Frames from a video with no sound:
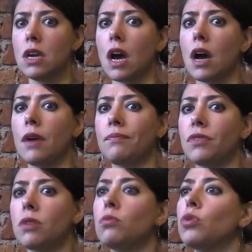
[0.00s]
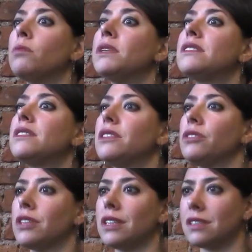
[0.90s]
the more
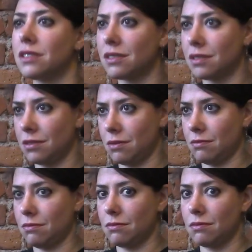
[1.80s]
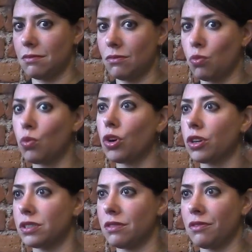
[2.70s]
mysterious
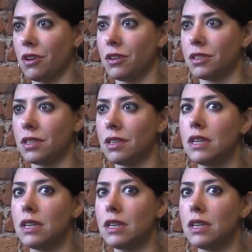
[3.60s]
works of art.